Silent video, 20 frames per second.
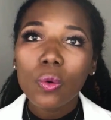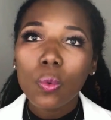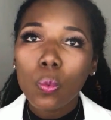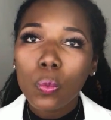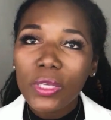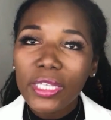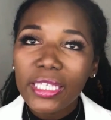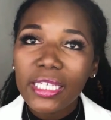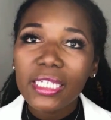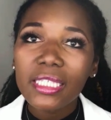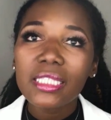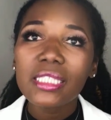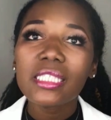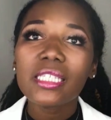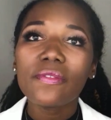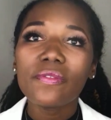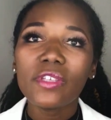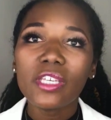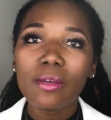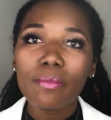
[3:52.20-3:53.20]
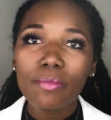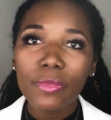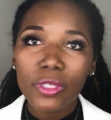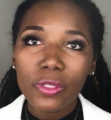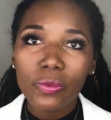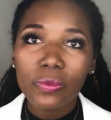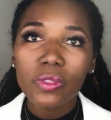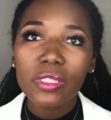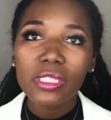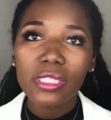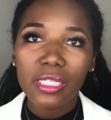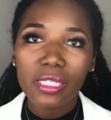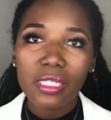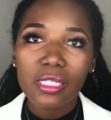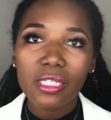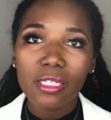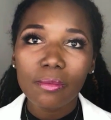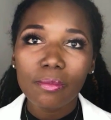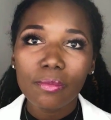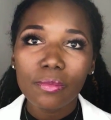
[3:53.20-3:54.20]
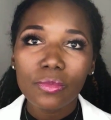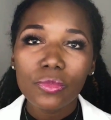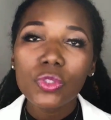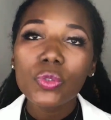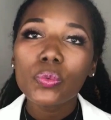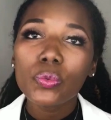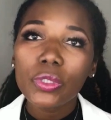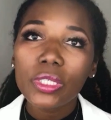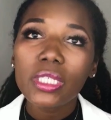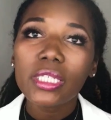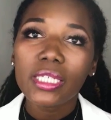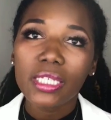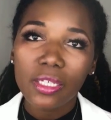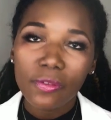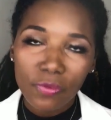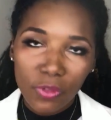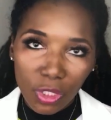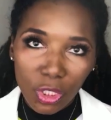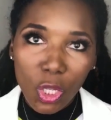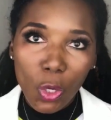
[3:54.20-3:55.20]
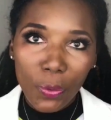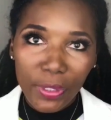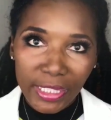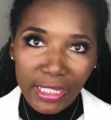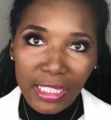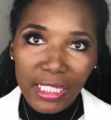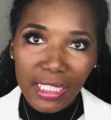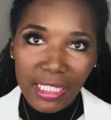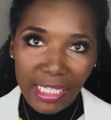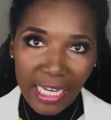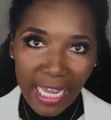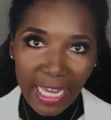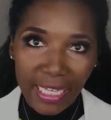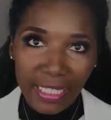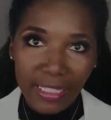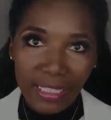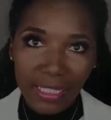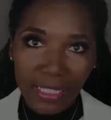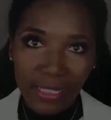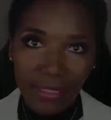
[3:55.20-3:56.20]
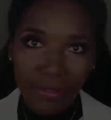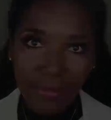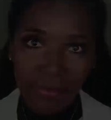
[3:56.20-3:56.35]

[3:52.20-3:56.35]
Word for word: weakens the immune system to really the lowest states.